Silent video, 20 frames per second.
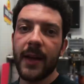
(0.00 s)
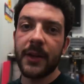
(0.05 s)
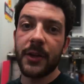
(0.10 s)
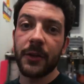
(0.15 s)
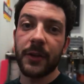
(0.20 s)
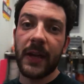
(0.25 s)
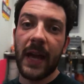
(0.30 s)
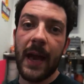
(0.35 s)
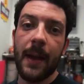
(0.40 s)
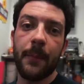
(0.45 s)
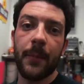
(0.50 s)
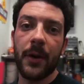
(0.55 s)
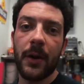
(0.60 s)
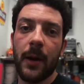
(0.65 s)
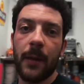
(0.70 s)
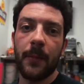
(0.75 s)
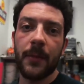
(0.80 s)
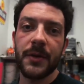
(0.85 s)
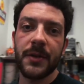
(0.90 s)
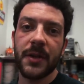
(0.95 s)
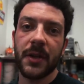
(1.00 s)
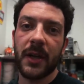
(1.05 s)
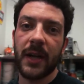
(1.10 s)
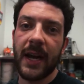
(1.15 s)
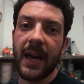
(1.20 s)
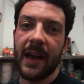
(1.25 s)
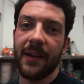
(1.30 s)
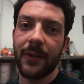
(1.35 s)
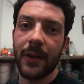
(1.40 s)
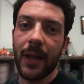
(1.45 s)
Your camber numbers are
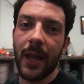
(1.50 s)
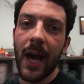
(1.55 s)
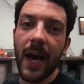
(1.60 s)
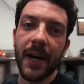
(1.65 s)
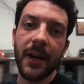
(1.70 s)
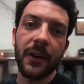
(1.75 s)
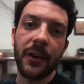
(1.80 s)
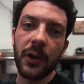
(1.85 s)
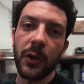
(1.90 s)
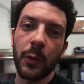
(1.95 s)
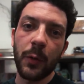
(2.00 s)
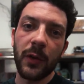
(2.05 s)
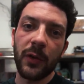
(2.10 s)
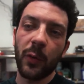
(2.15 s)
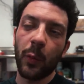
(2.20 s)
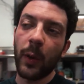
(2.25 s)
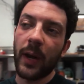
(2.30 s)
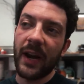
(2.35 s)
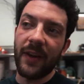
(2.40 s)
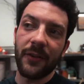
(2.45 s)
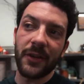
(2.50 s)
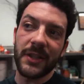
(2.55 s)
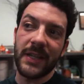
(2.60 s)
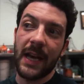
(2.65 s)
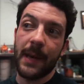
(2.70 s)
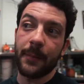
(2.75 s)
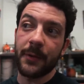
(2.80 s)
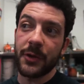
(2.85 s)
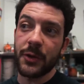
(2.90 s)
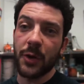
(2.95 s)
gonna have a lot to do with whatever
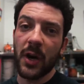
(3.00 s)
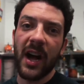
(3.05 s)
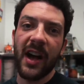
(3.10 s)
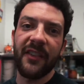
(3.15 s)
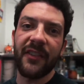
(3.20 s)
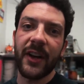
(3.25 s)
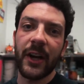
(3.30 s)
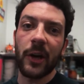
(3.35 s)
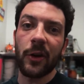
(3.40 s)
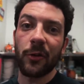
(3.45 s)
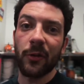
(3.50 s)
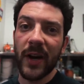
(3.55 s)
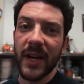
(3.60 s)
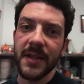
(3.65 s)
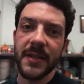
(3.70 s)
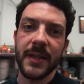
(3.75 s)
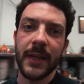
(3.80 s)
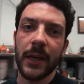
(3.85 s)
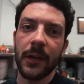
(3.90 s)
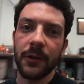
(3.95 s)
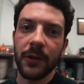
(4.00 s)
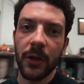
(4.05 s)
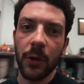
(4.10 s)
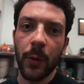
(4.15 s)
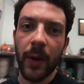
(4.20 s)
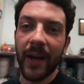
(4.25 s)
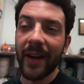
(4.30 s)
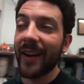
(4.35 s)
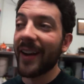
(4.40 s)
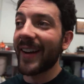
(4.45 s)
type of driving or racing you're doing.